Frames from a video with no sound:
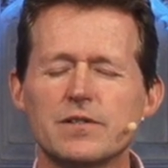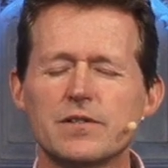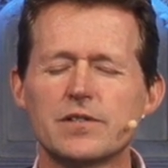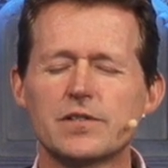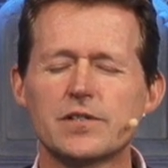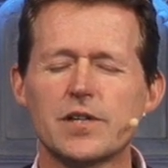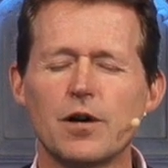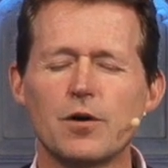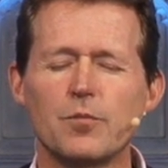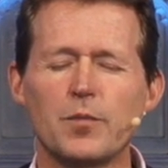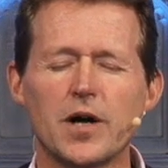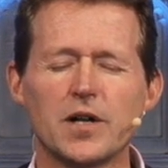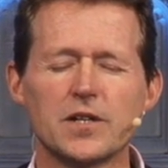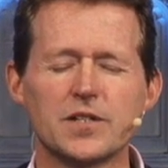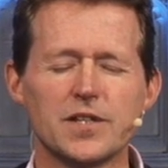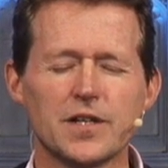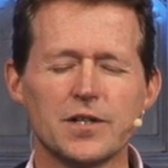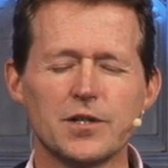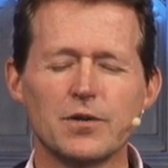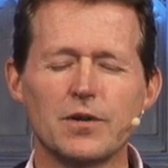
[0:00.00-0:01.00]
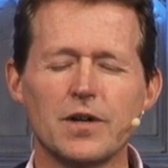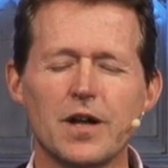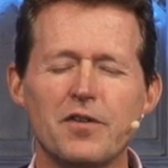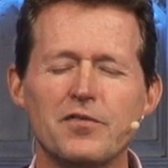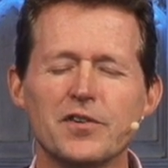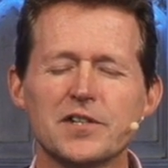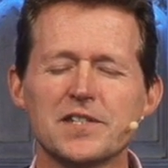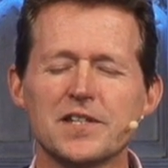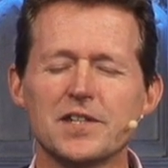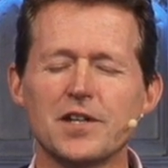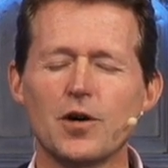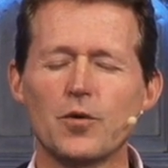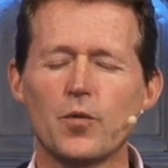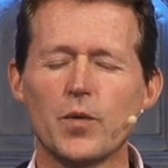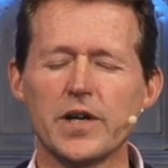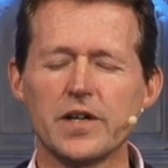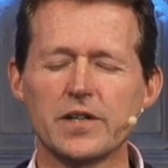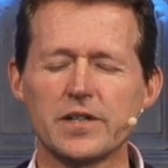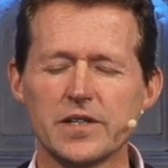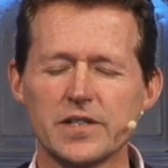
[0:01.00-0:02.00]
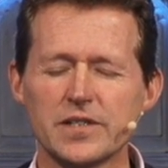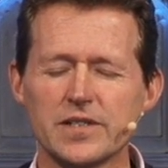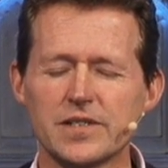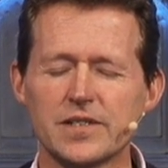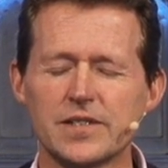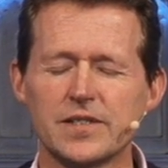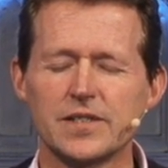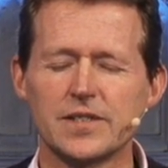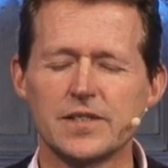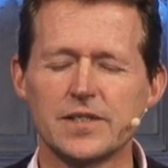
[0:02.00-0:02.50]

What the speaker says: so much that you love us in our weakness.